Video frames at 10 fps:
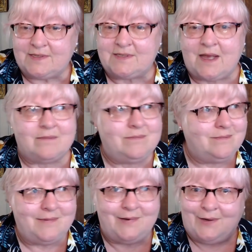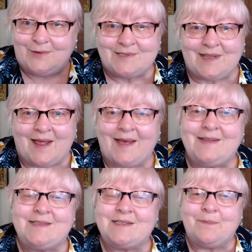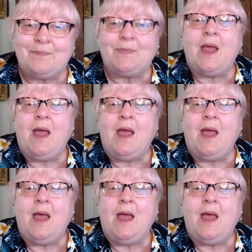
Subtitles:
So, new slides.